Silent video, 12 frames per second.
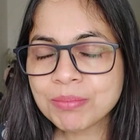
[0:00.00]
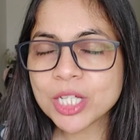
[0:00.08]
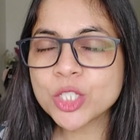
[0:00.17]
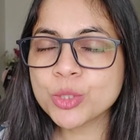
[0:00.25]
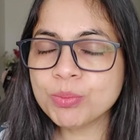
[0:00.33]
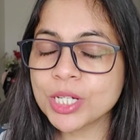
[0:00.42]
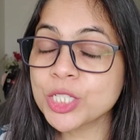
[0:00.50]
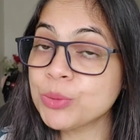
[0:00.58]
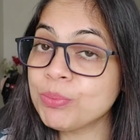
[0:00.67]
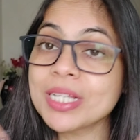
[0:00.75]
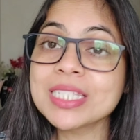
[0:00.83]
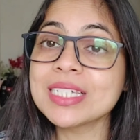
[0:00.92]
much
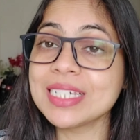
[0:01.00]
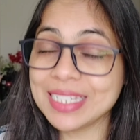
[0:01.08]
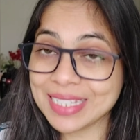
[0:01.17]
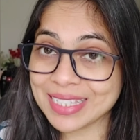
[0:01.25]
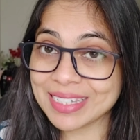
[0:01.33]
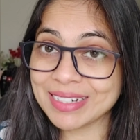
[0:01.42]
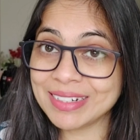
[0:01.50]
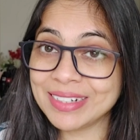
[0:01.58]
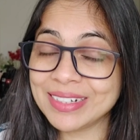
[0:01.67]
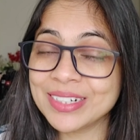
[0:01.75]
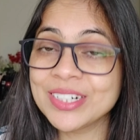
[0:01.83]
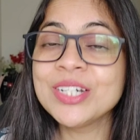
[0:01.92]

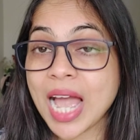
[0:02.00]
easier.